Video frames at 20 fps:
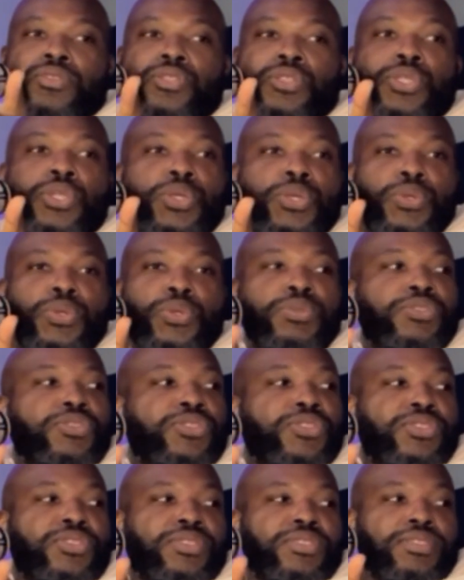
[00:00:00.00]

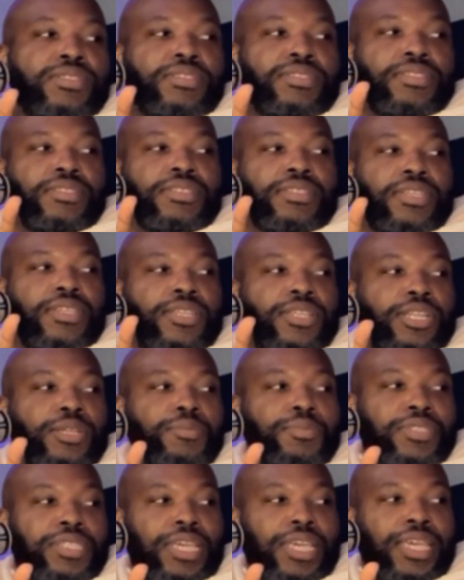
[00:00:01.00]
dudes, you know what I'm
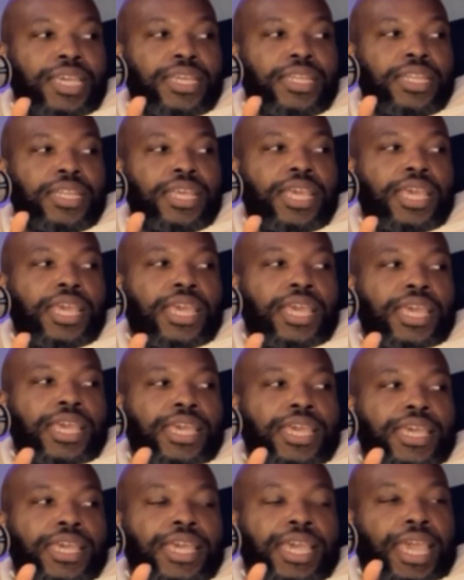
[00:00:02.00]
saying?
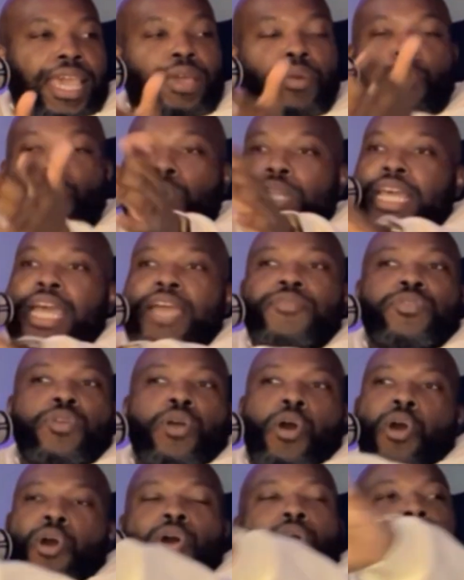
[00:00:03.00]
Whatever,
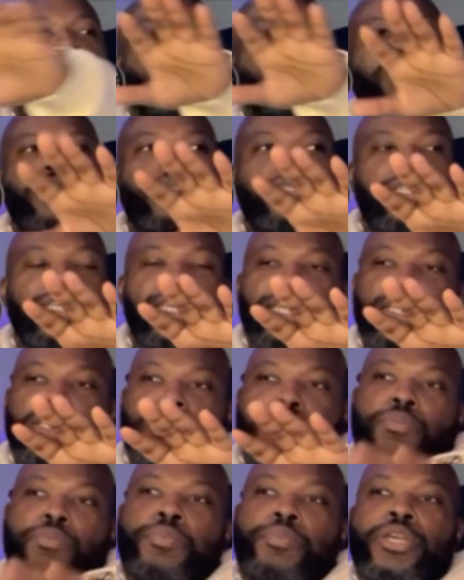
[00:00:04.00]
all those
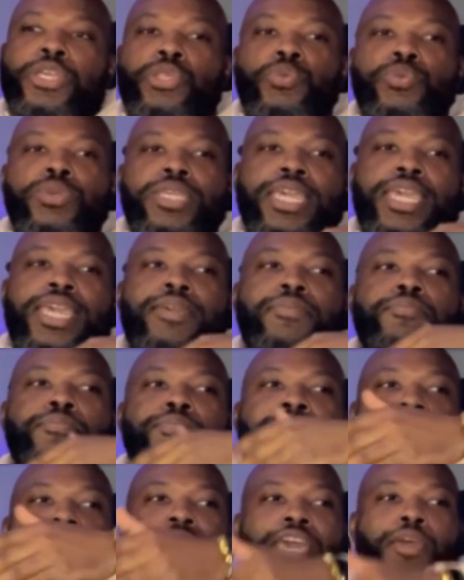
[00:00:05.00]
things. But you can't
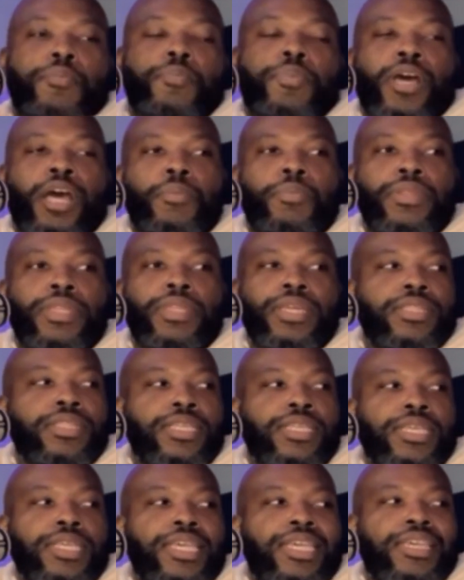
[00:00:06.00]
be that
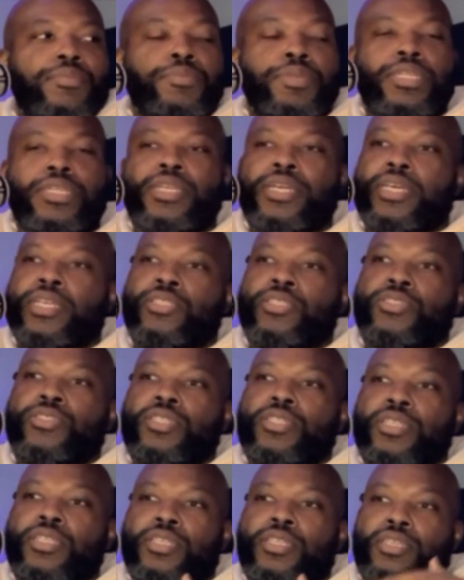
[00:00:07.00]
publicly because
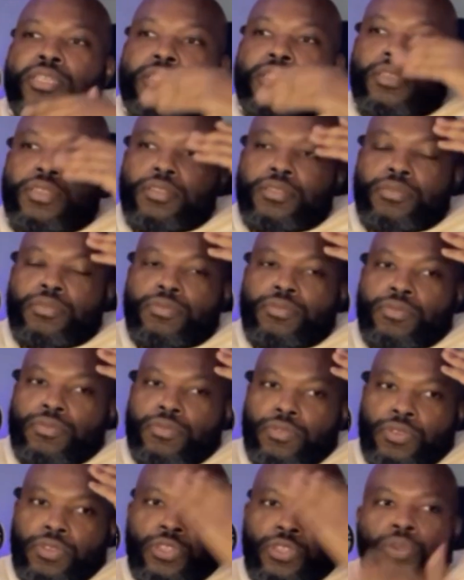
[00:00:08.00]

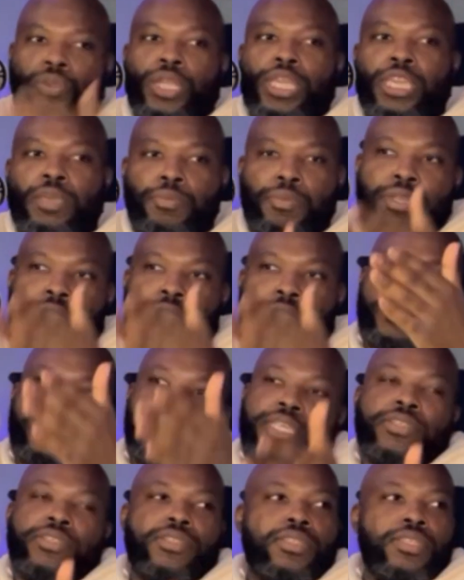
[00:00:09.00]
your image
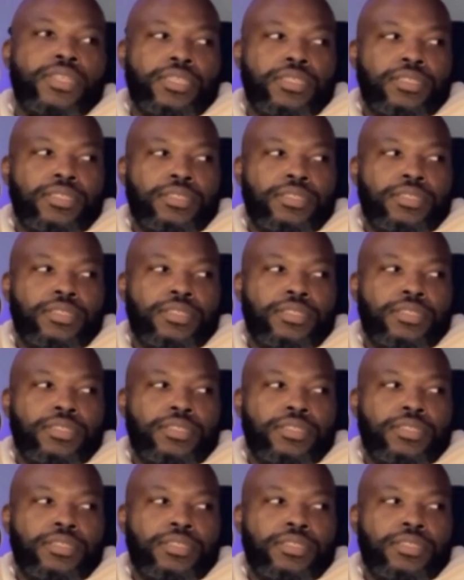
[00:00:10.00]
says this.